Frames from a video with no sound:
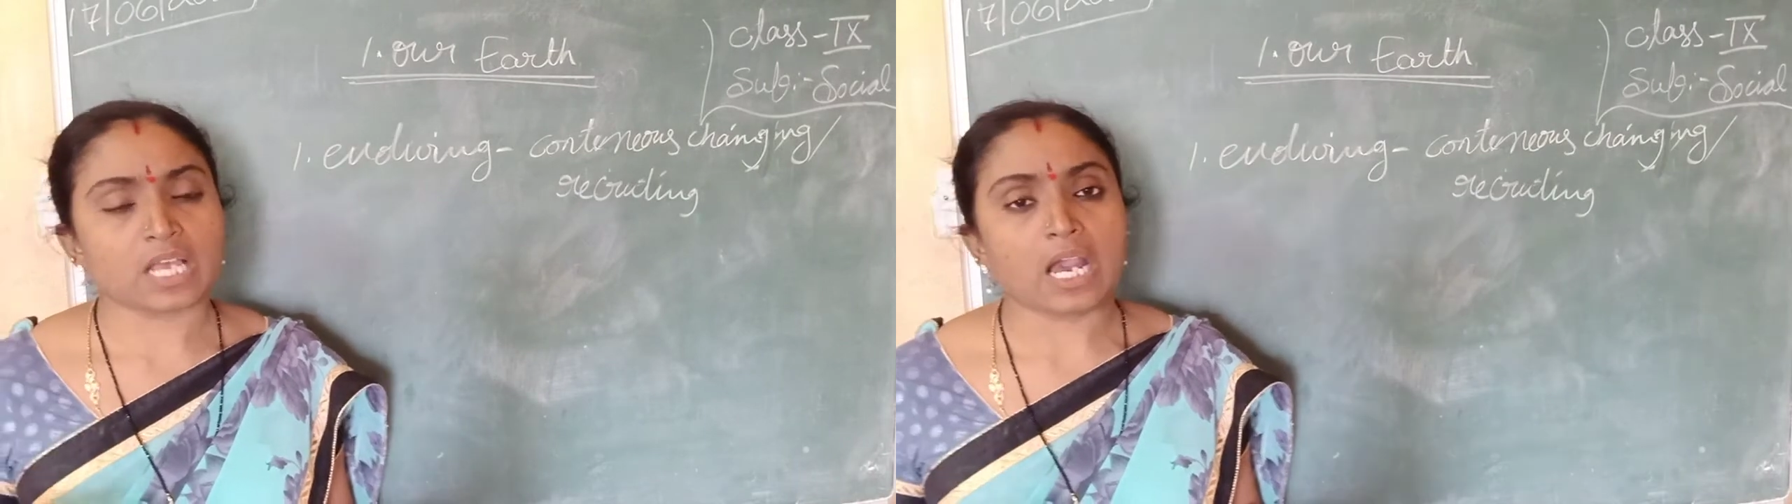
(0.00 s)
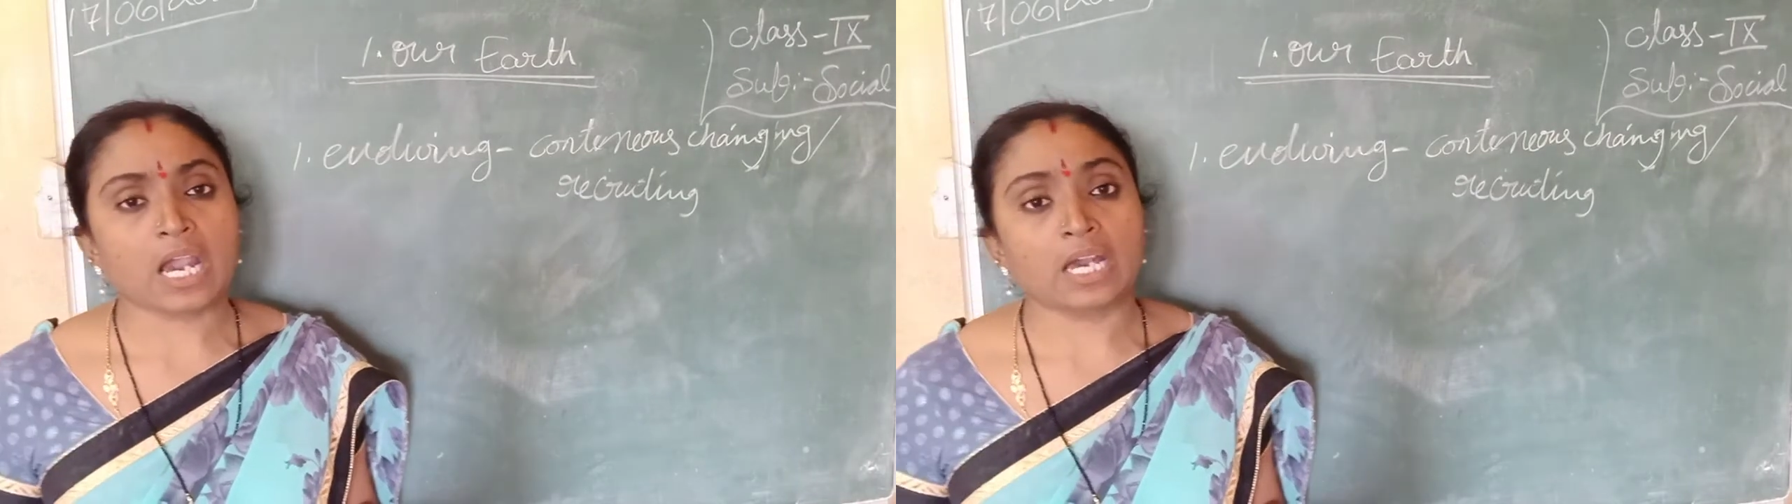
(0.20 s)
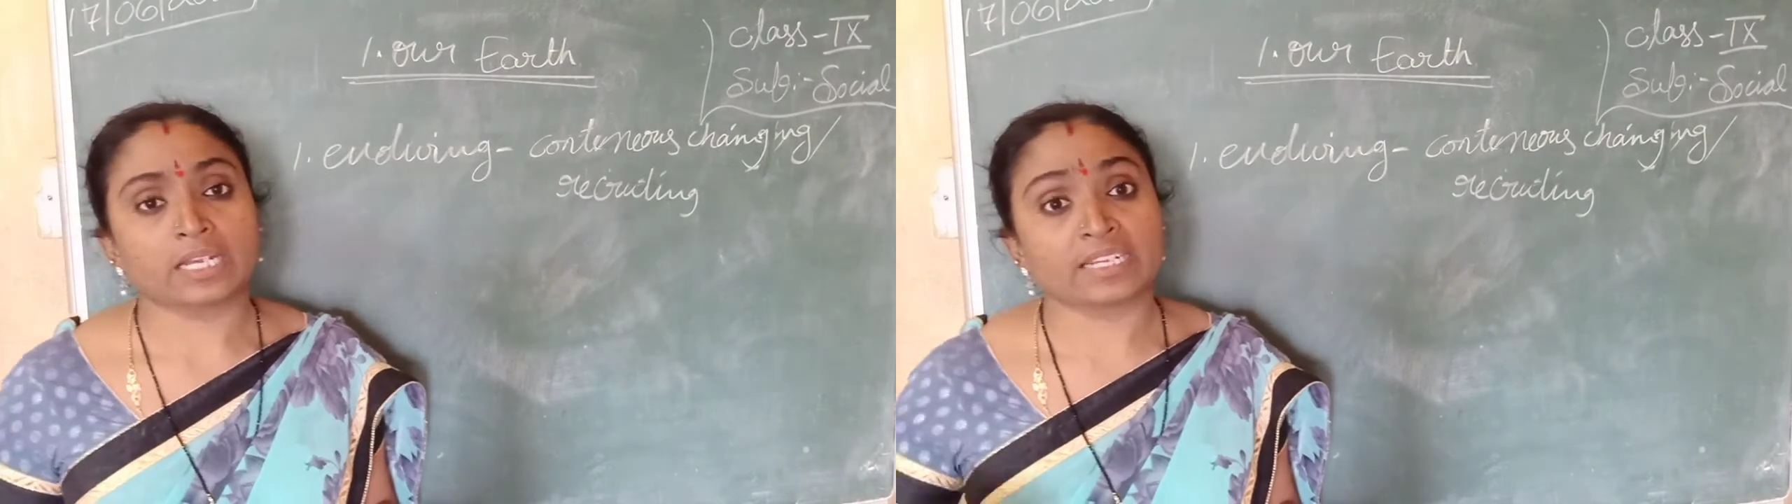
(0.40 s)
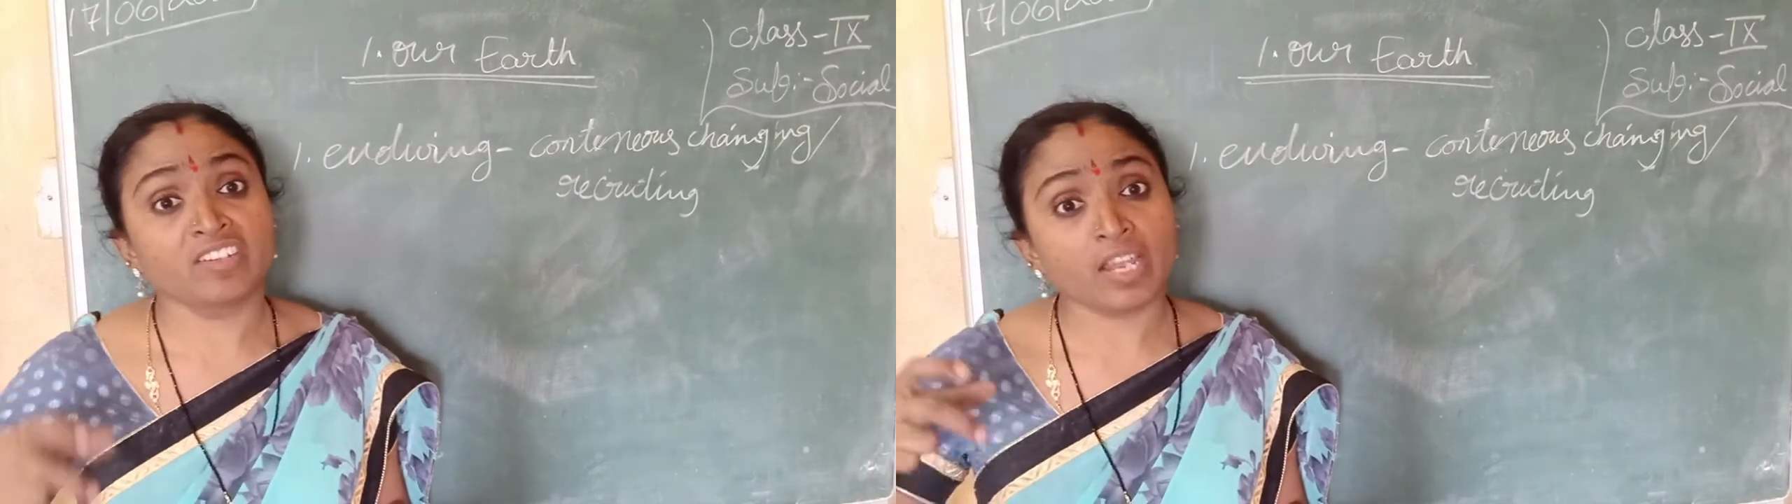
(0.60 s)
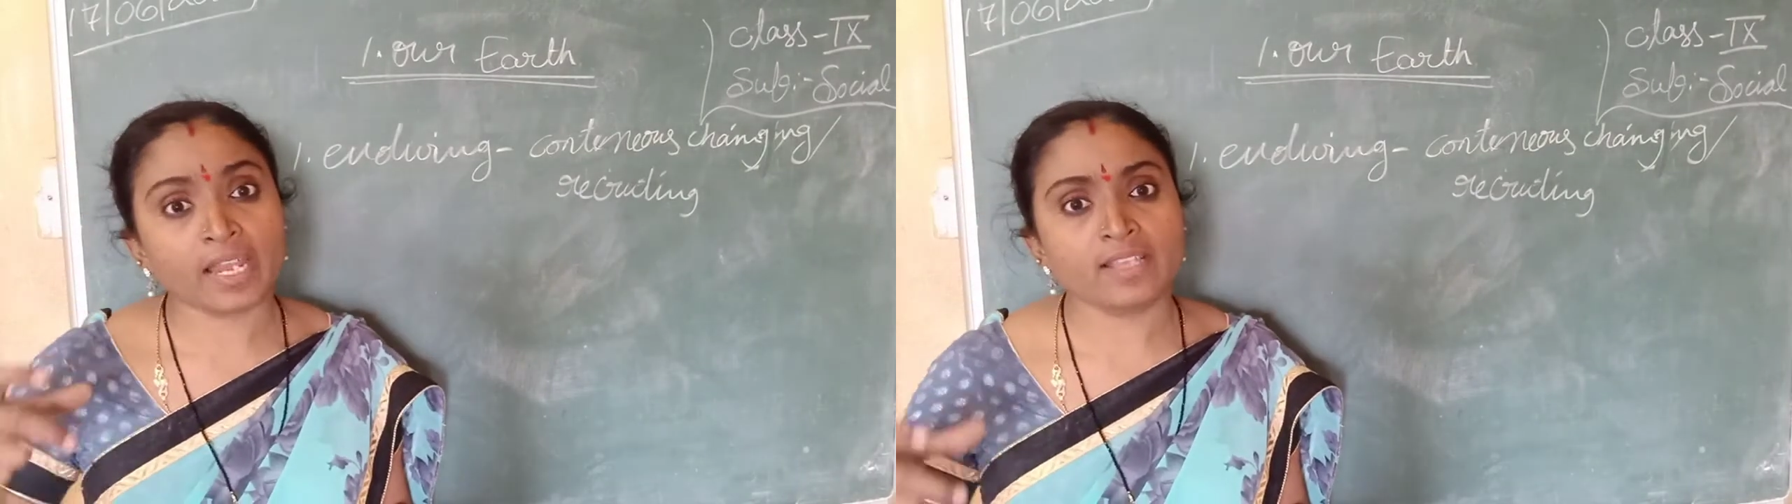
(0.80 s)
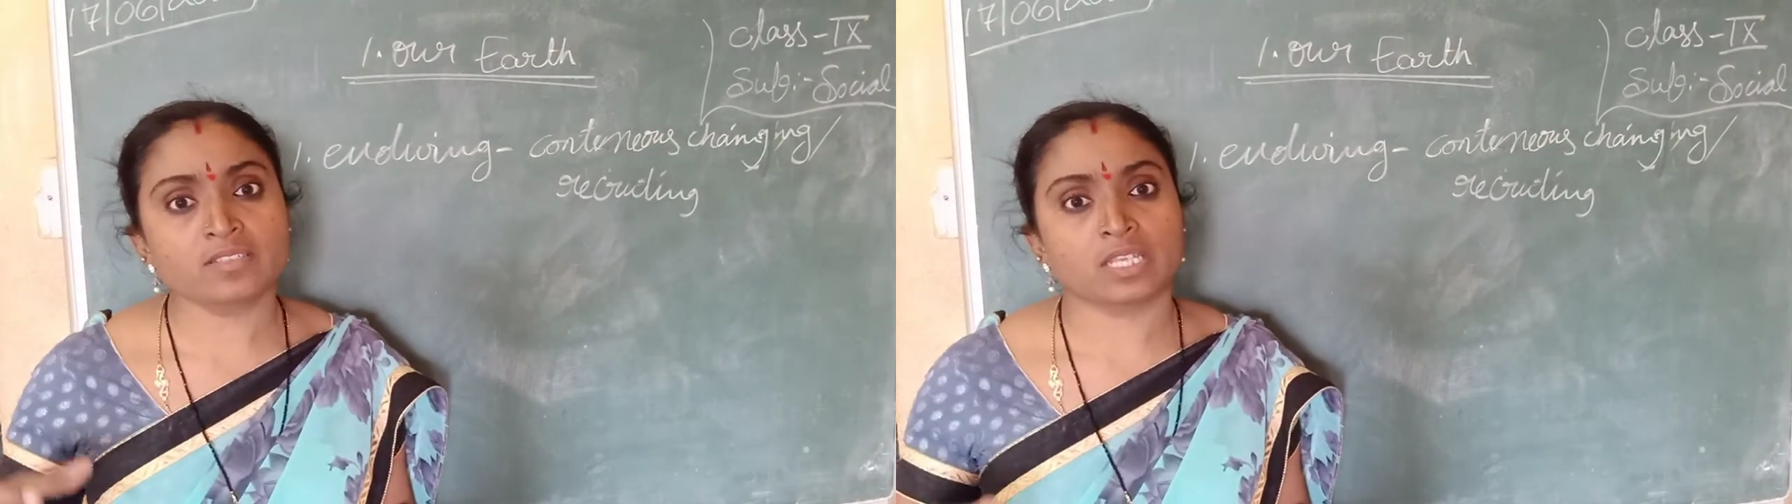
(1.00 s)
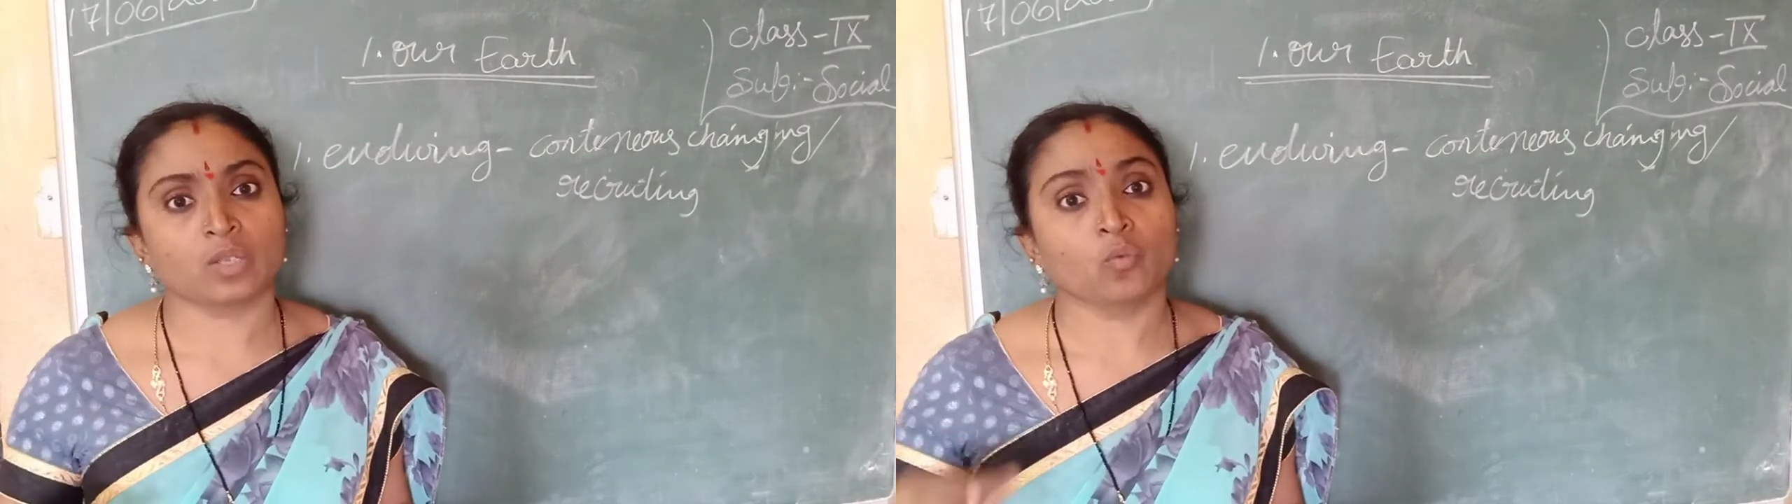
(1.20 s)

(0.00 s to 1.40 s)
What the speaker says: are realizing